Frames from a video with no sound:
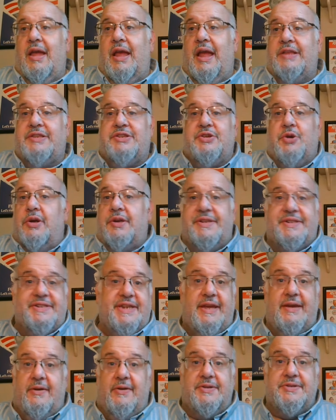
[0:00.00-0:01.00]
It's all
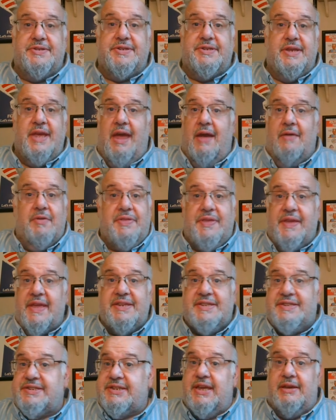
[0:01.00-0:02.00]
sales. Everything
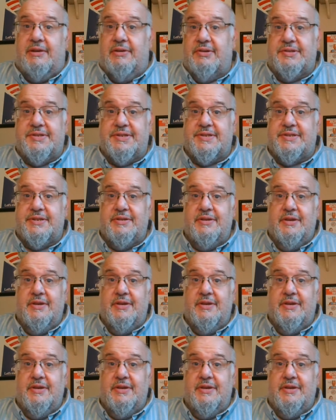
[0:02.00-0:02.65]
is sales.